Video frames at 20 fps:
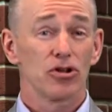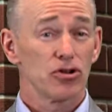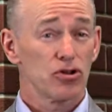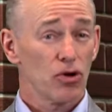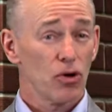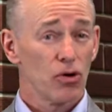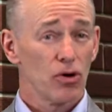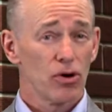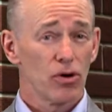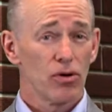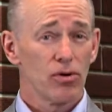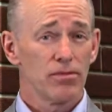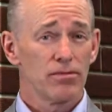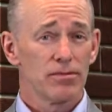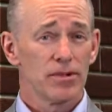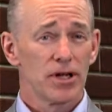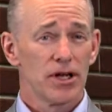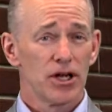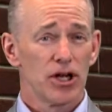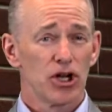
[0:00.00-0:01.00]
Toro,
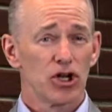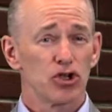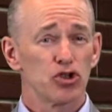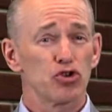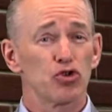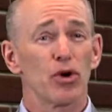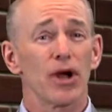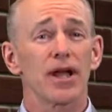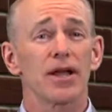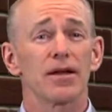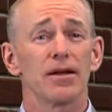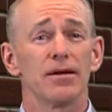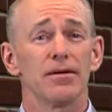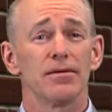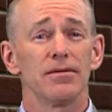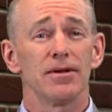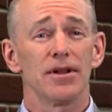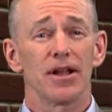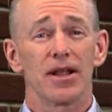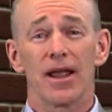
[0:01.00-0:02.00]
Trek,
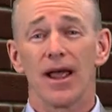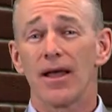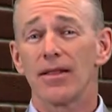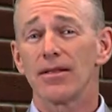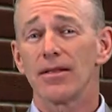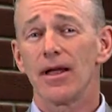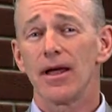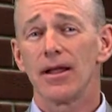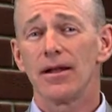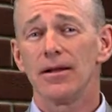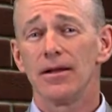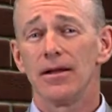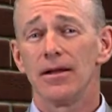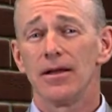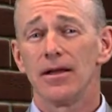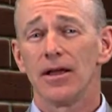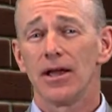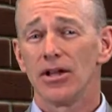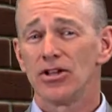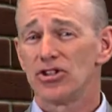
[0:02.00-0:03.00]
Decathlon,
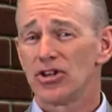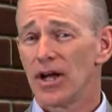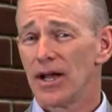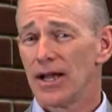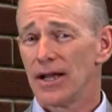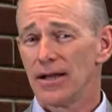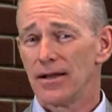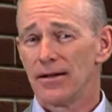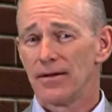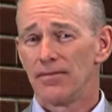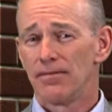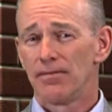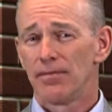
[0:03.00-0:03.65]
and Giant.